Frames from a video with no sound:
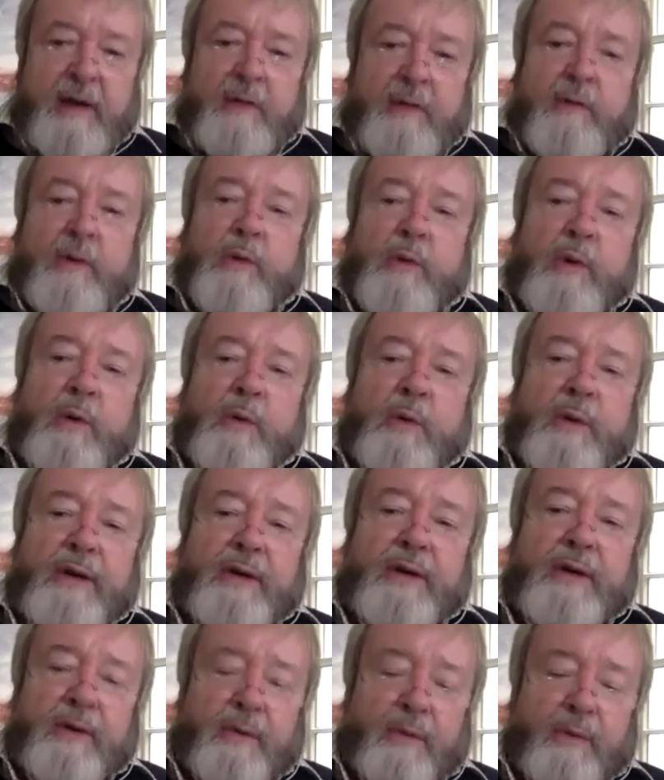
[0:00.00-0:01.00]
Well, what we
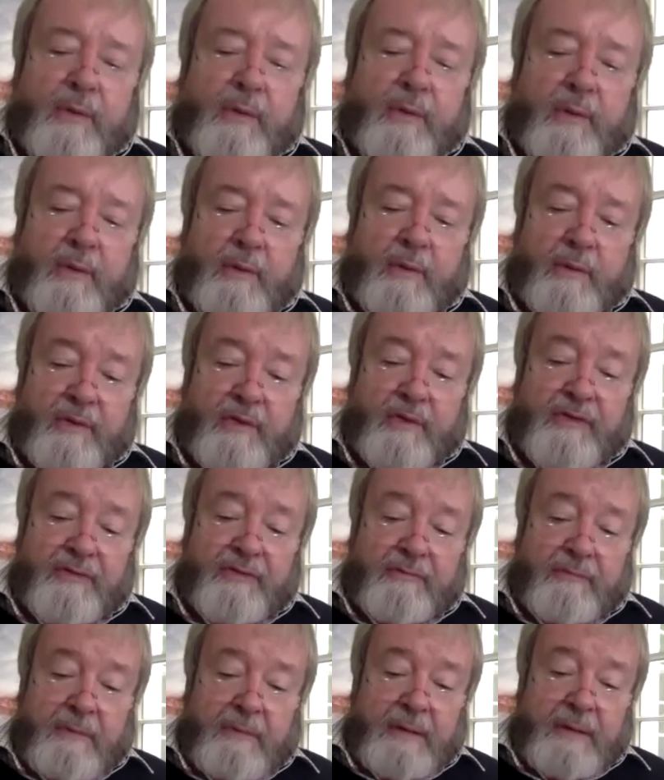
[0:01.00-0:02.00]
knew
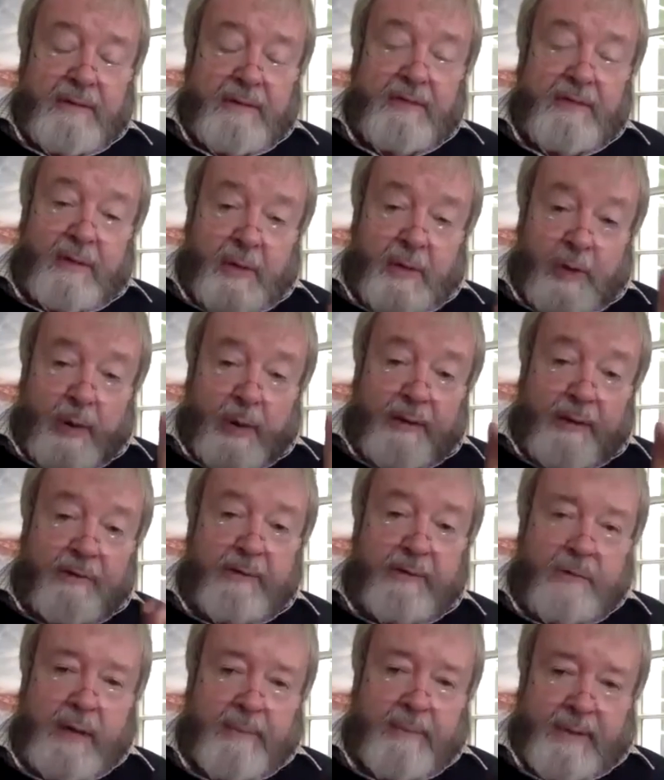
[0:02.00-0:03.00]
was quote,
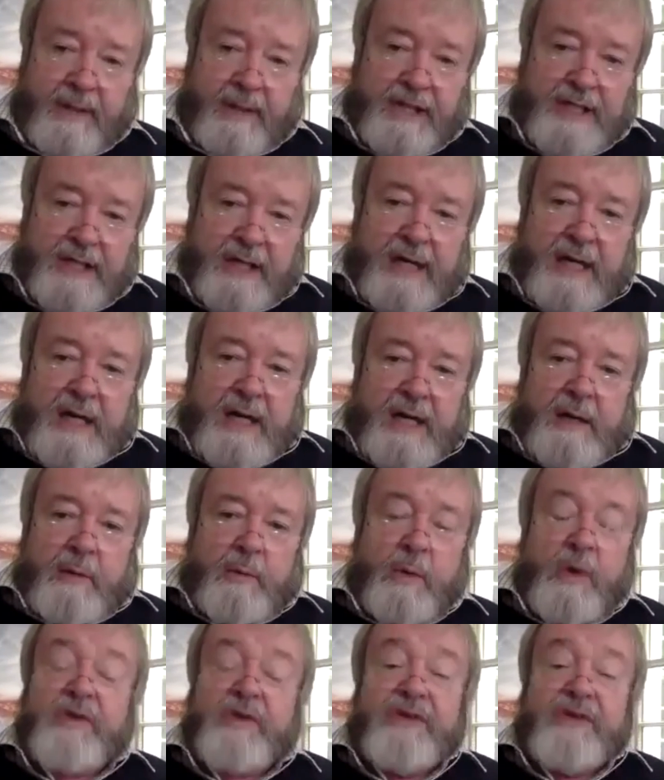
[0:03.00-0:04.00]
rubbish,
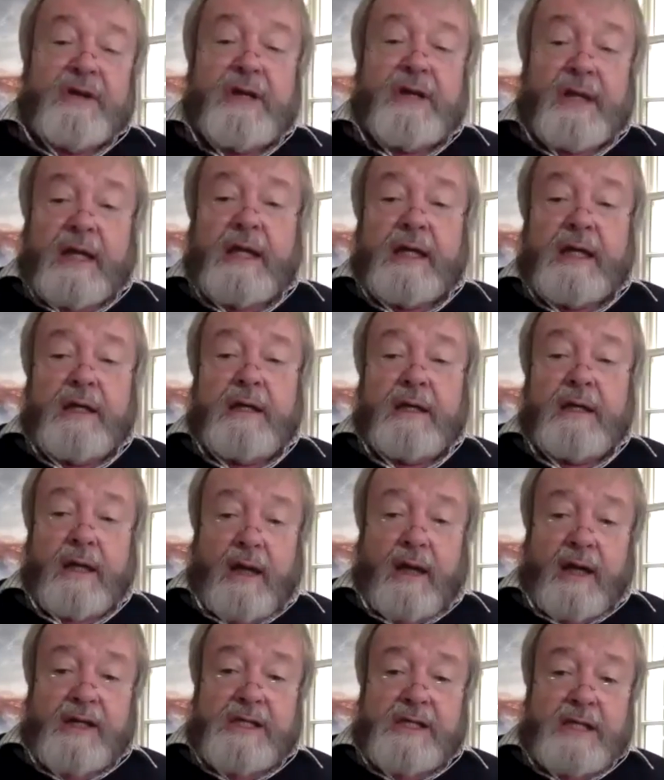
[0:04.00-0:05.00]
was indeed
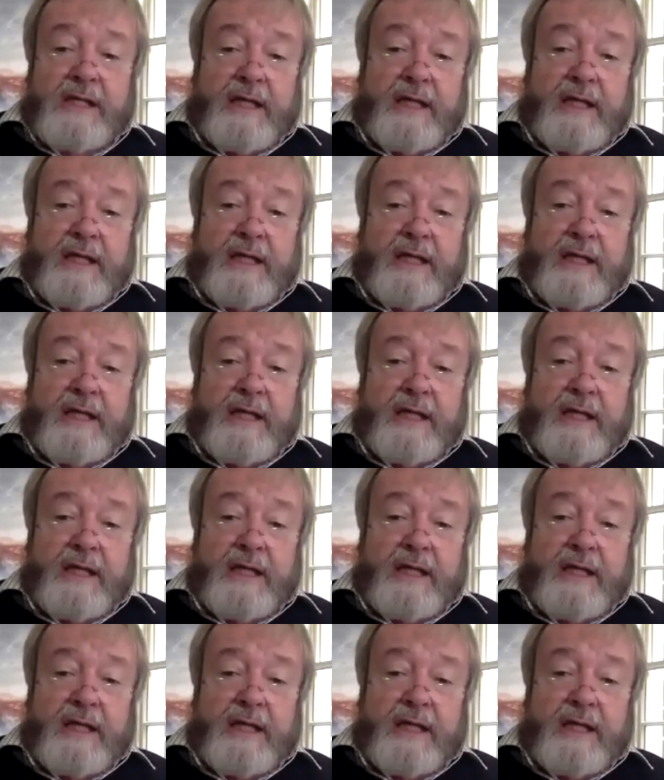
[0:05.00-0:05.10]
largely